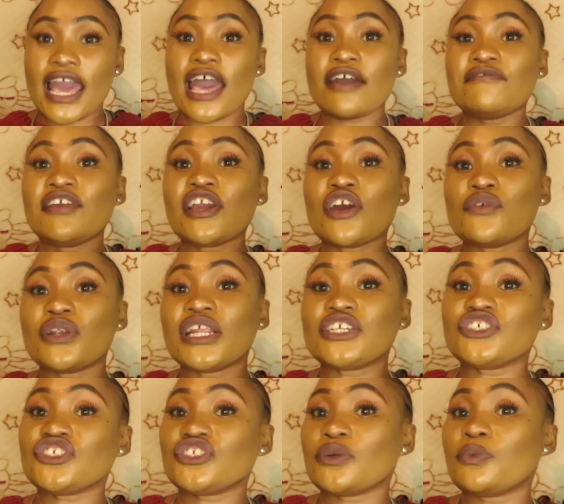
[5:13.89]
Having a
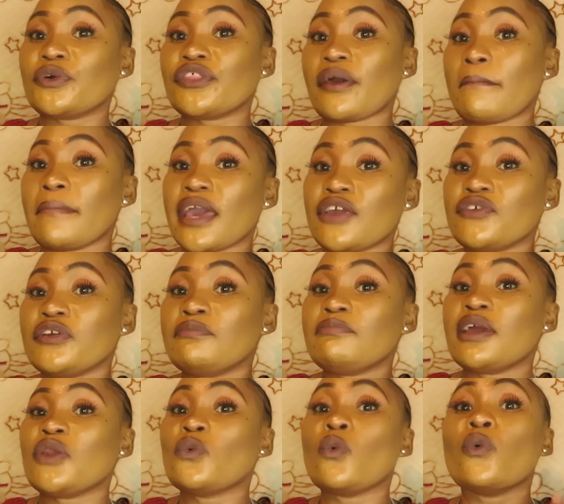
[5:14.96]
relationship with a married
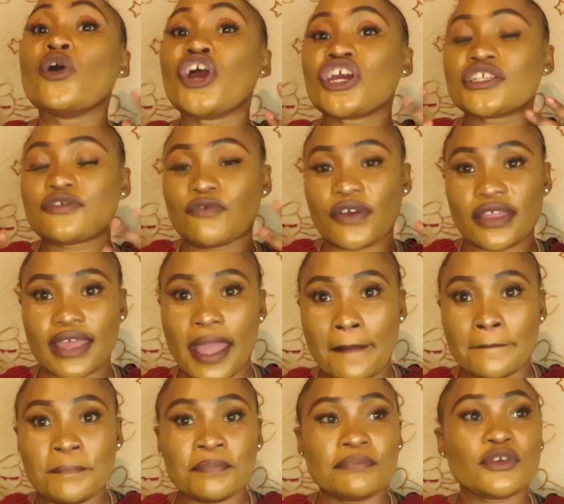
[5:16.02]
man works for
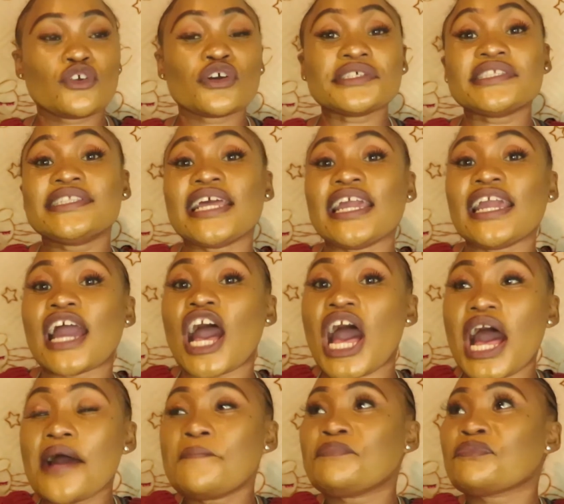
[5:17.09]
them because they
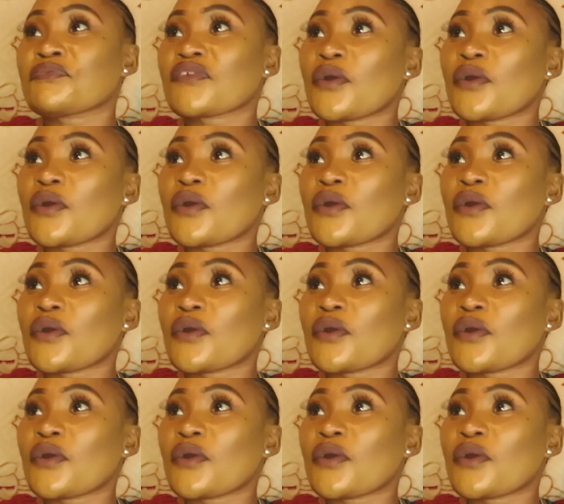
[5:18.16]
are...